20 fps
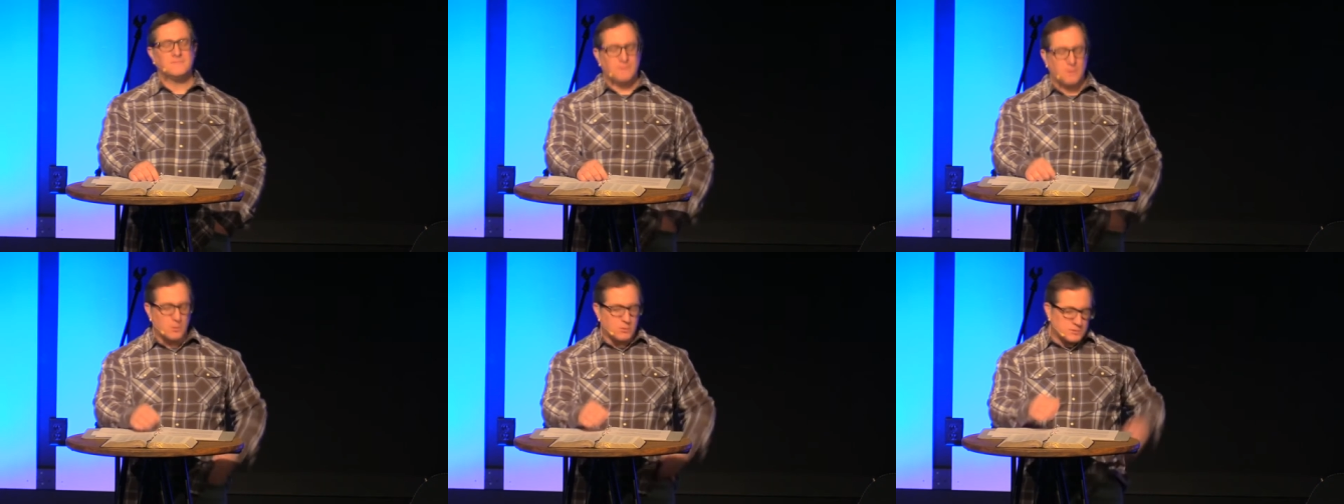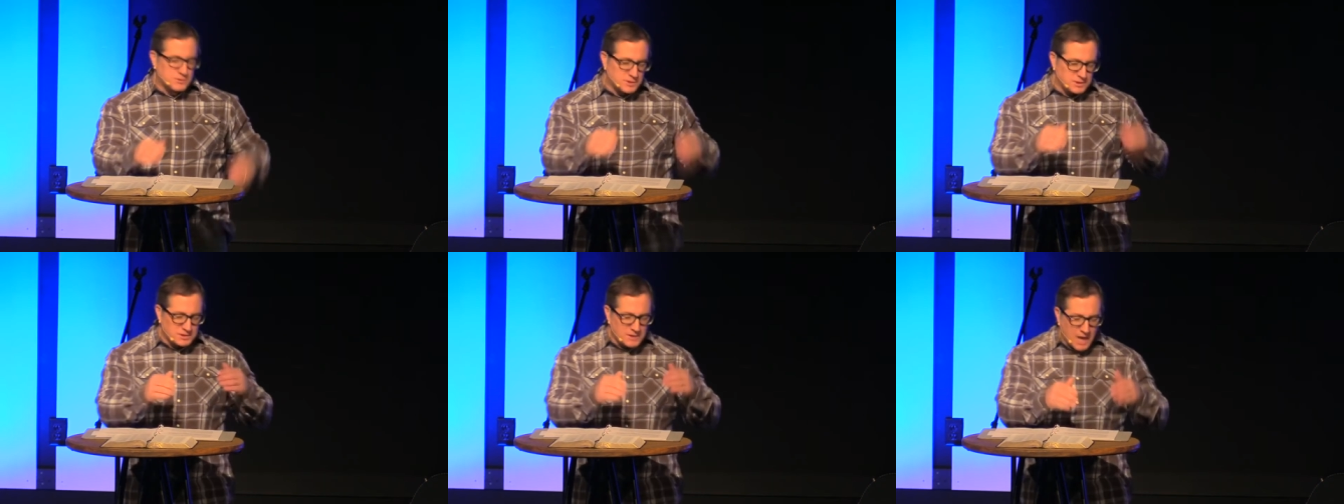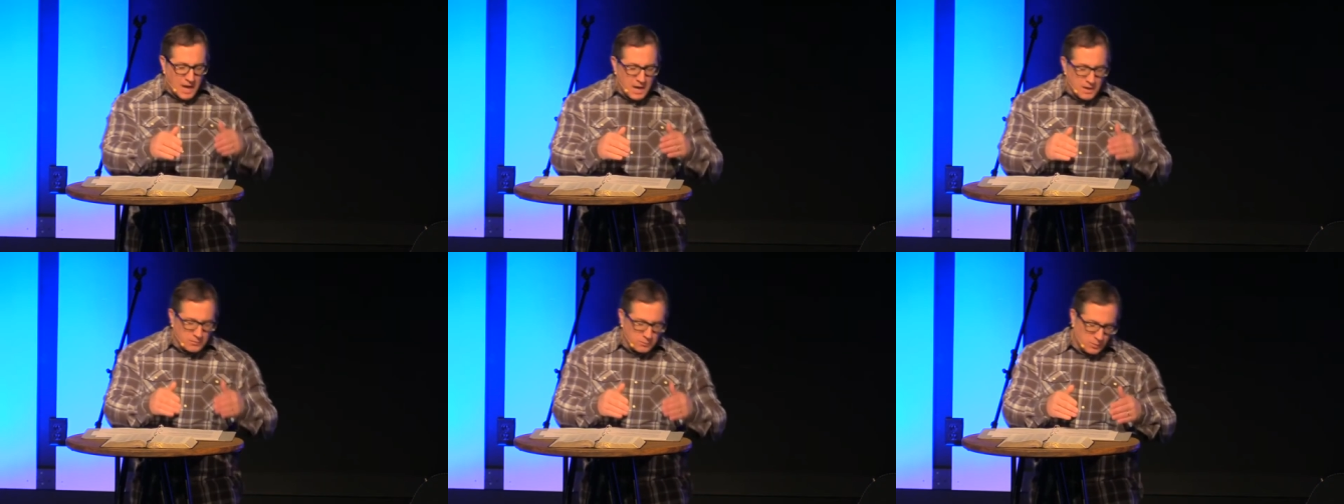Folks,
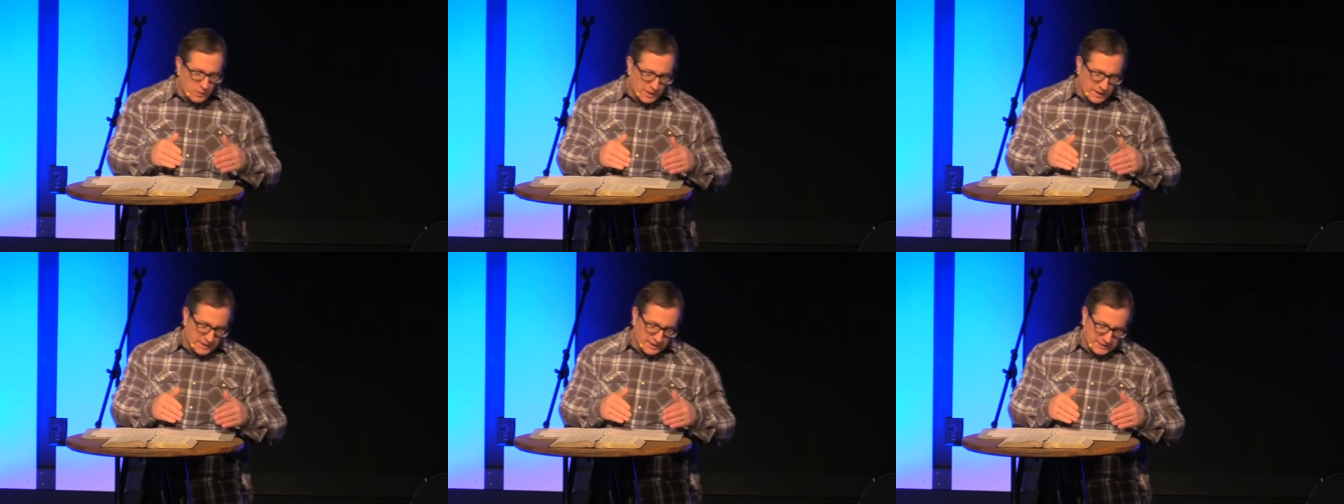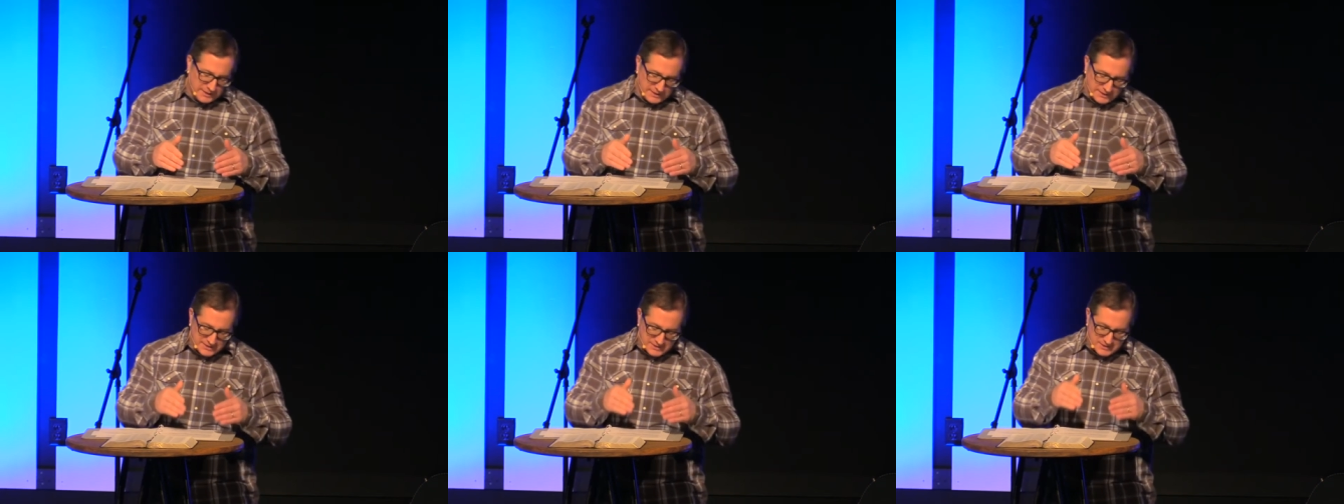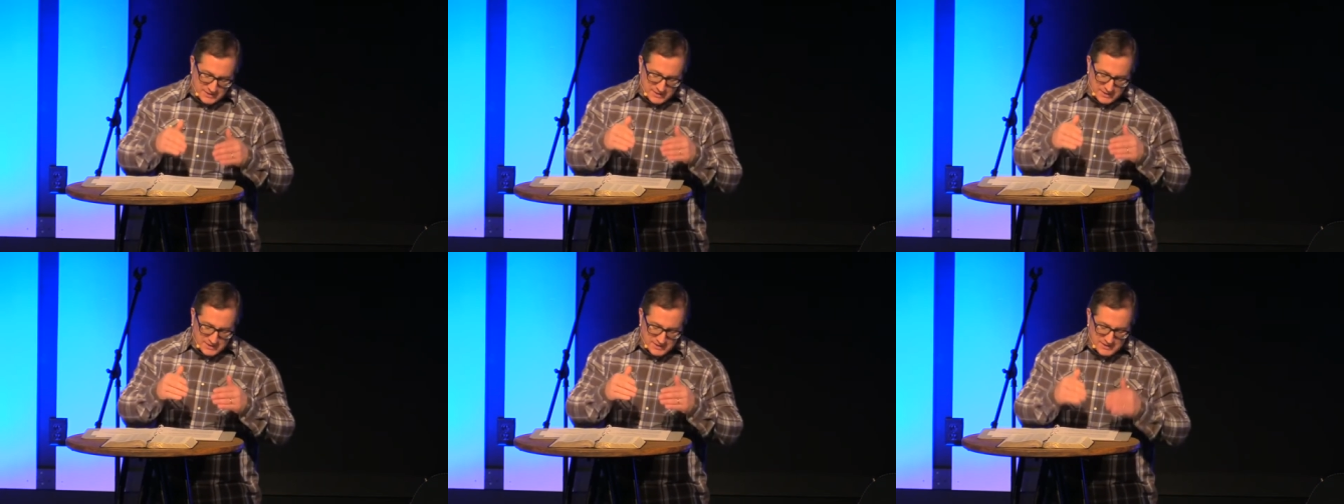Yahweh
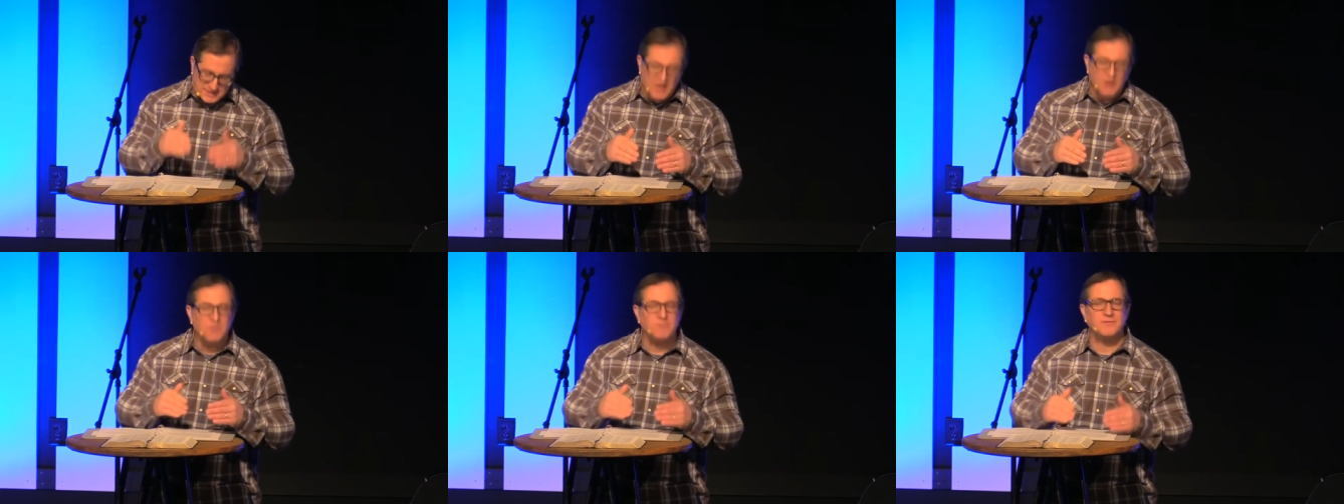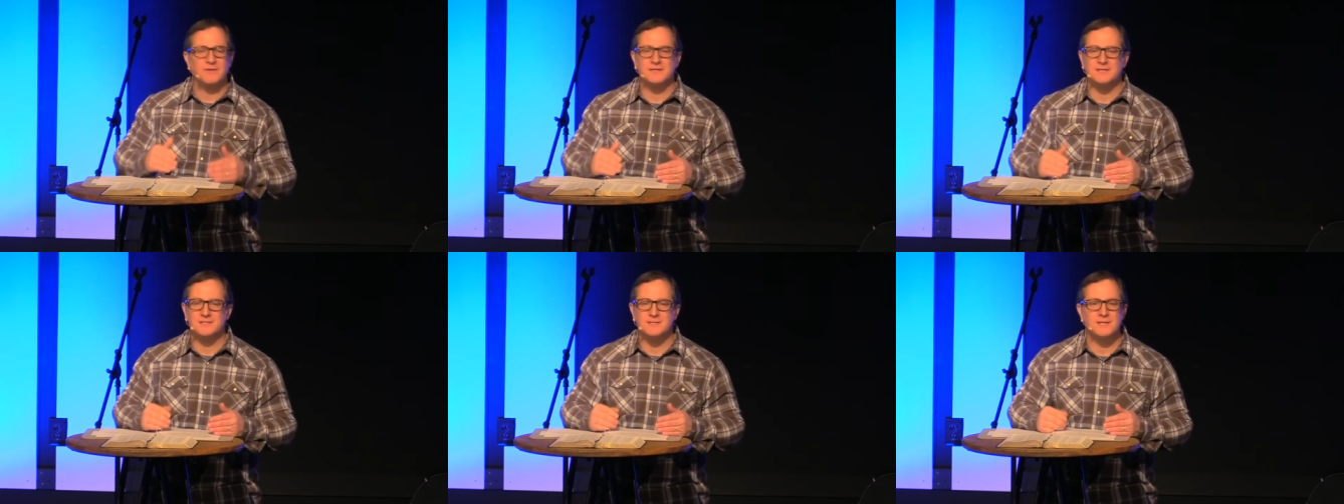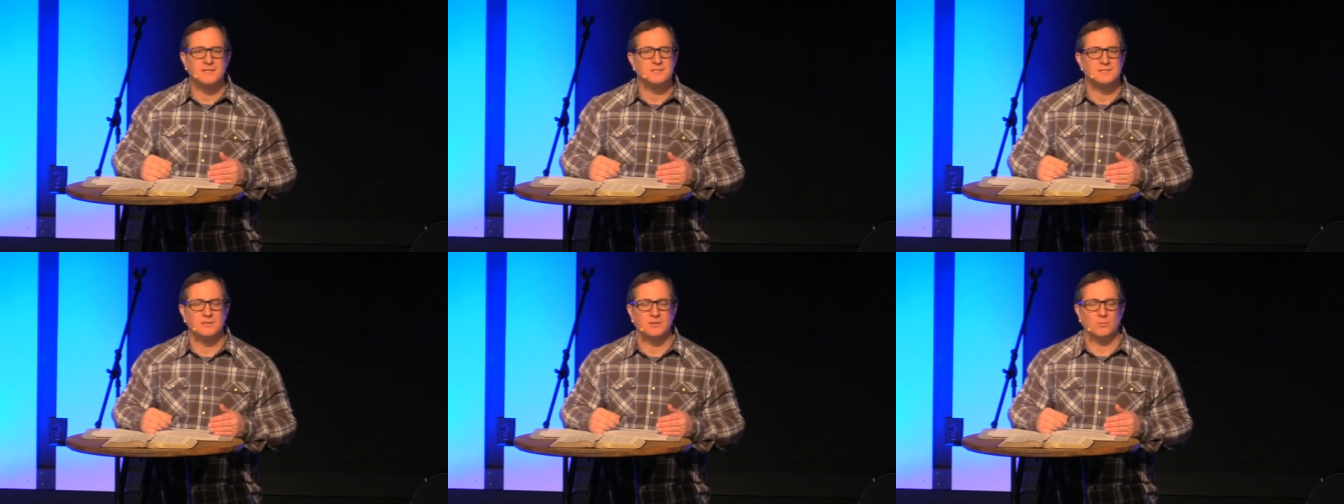is the
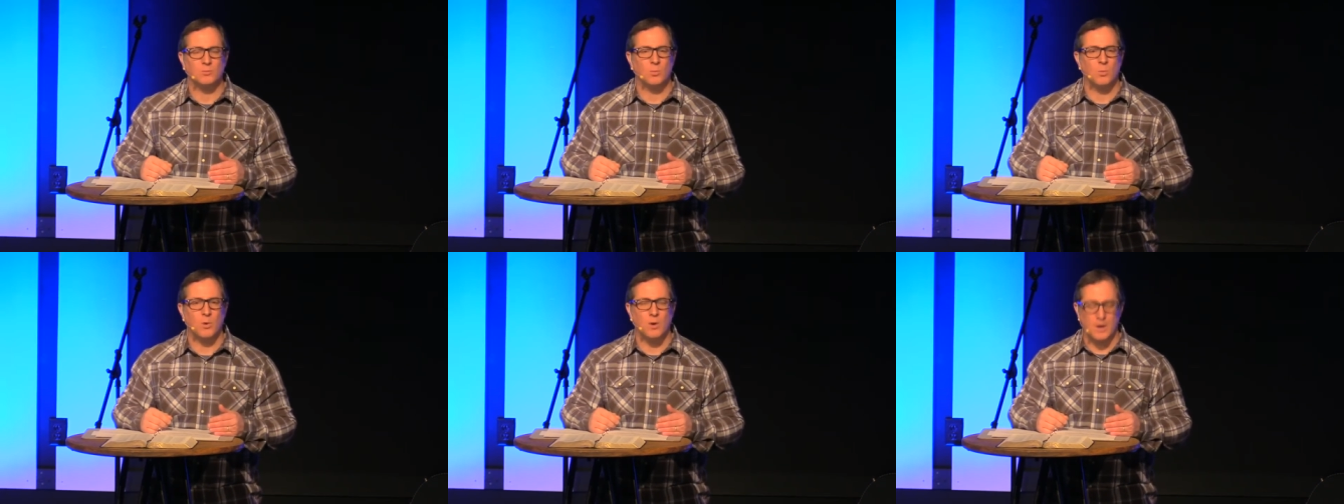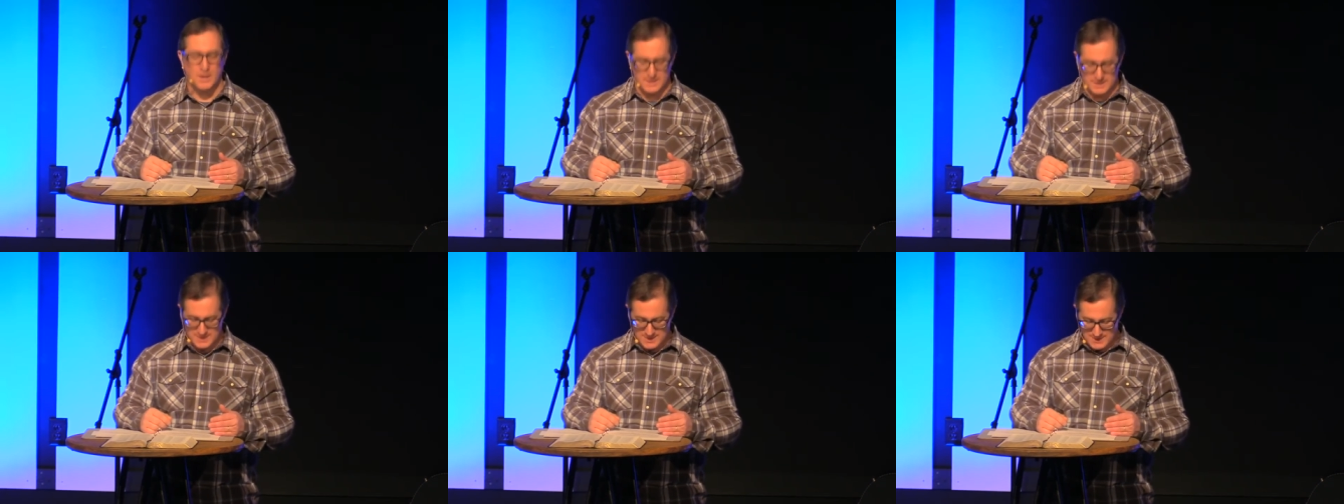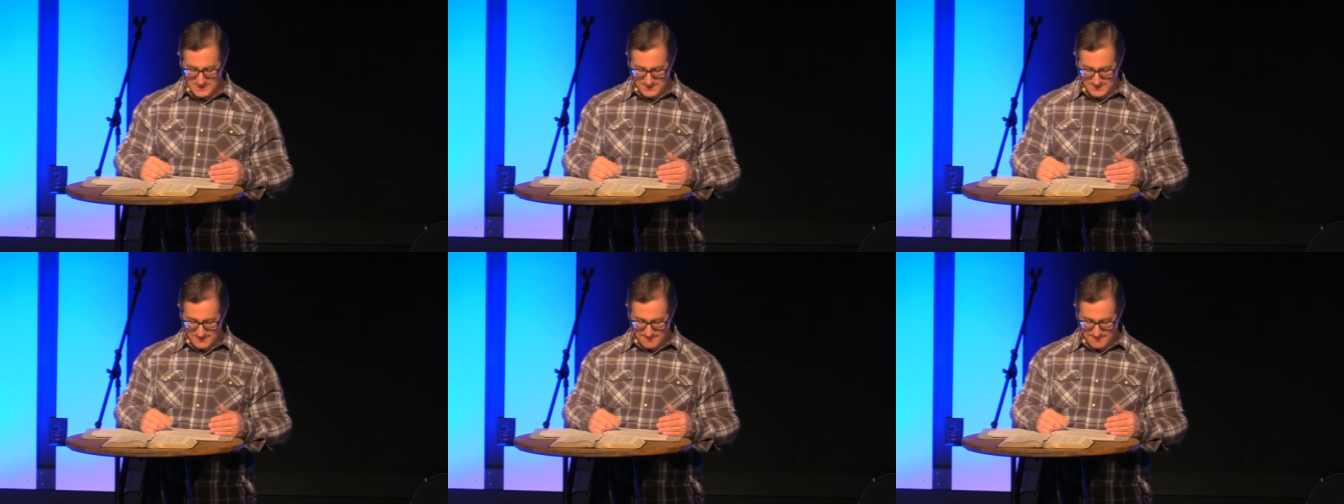self-existent one